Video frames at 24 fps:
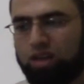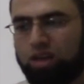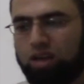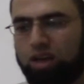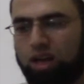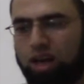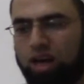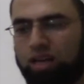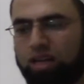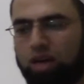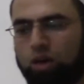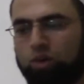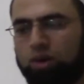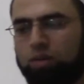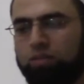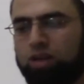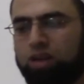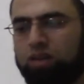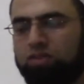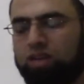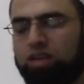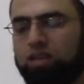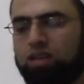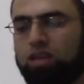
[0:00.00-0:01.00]
And our
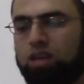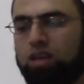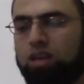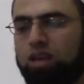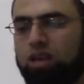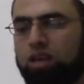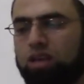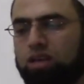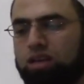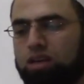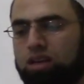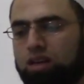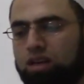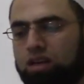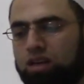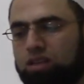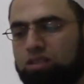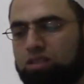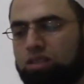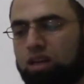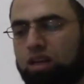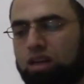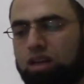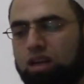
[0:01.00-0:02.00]
beloved
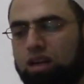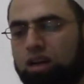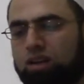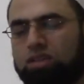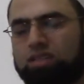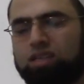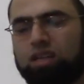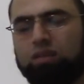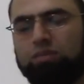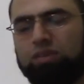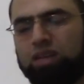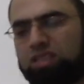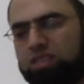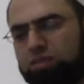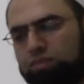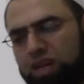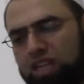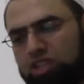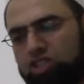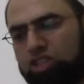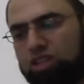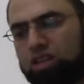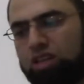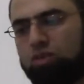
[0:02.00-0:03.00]
sallallahu alaihi wasallam, it's
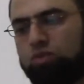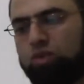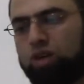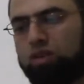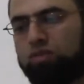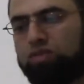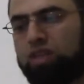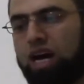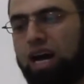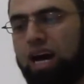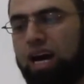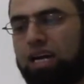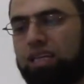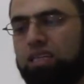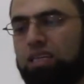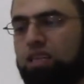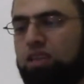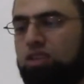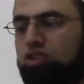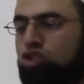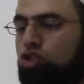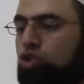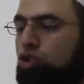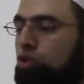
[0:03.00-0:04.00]
mentioned in one of the
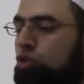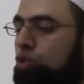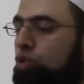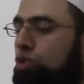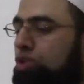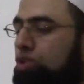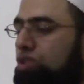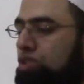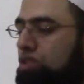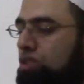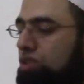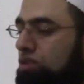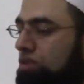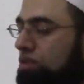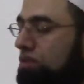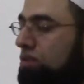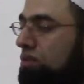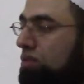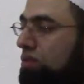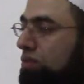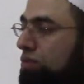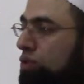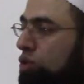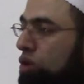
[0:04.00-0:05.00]
hadith, choose
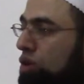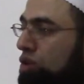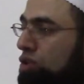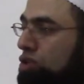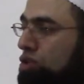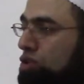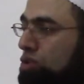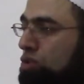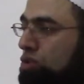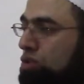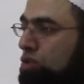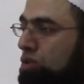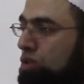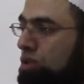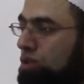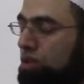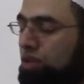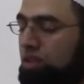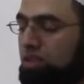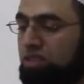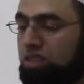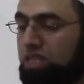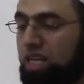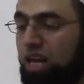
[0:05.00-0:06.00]
for
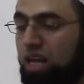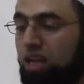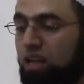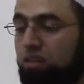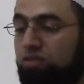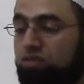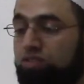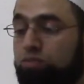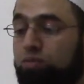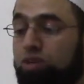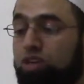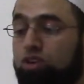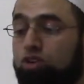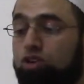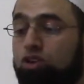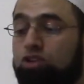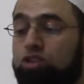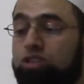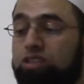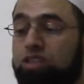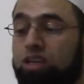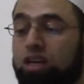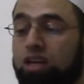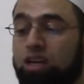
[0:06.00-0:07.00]
yourselves
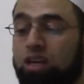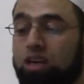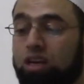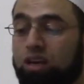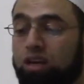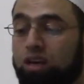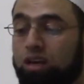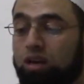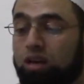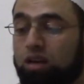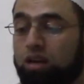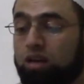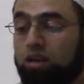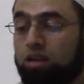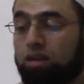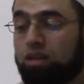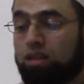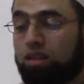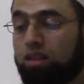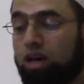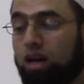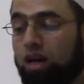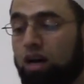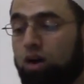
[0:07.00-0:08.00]
because
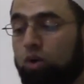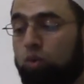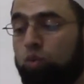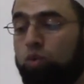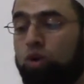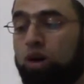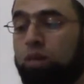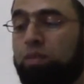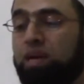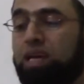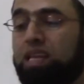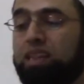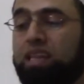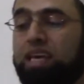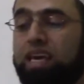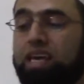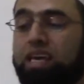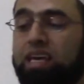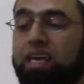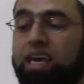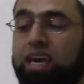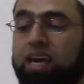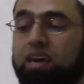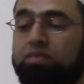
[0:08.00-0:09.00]
the women,
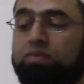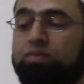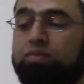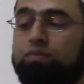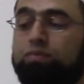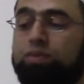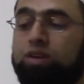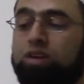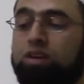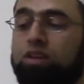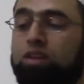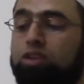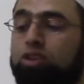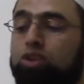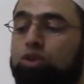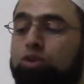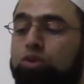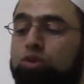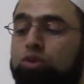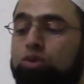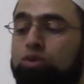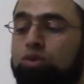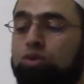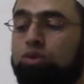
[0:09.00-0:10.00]
they give birth
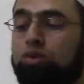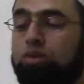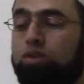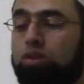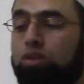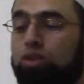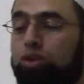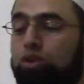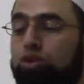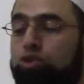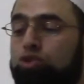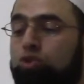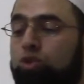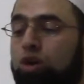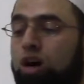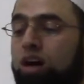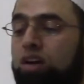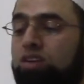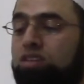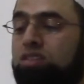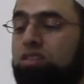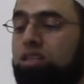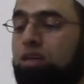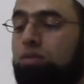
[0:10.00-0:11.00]
to those who
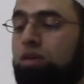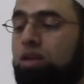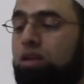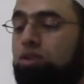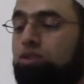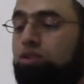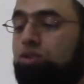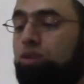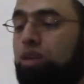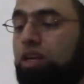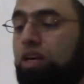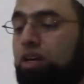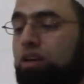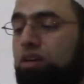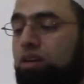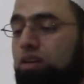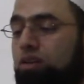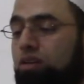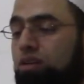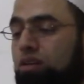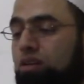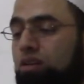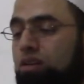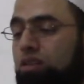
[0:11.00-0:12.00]
are similar to
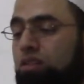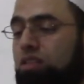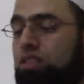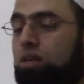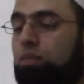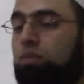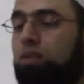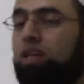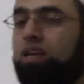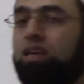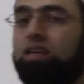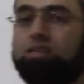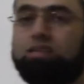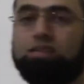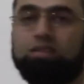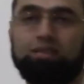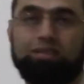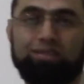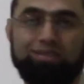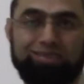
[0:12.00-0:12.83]
their siblings.